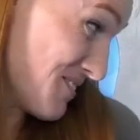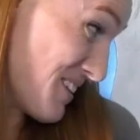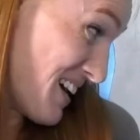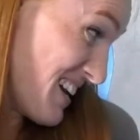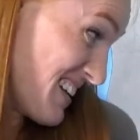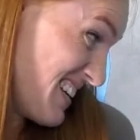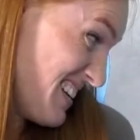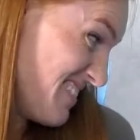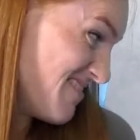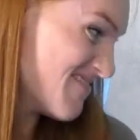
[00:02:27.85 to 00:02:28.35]

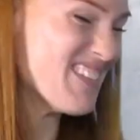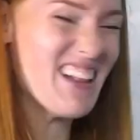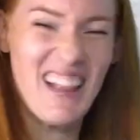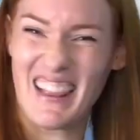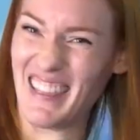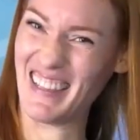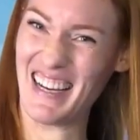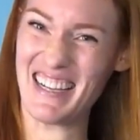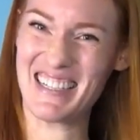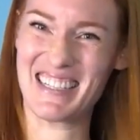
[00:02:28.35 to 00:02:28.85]
Ready?
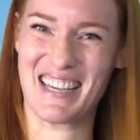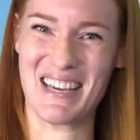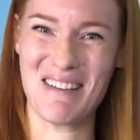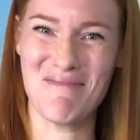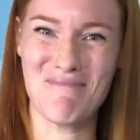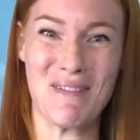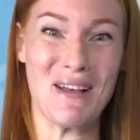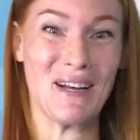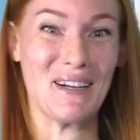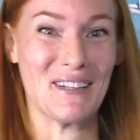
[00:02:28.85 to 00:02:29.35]
Let's
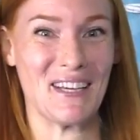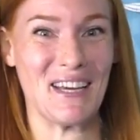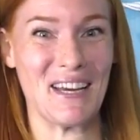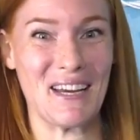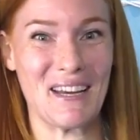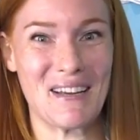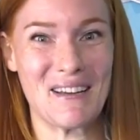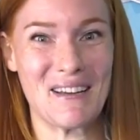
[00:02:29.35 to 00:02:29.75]
get building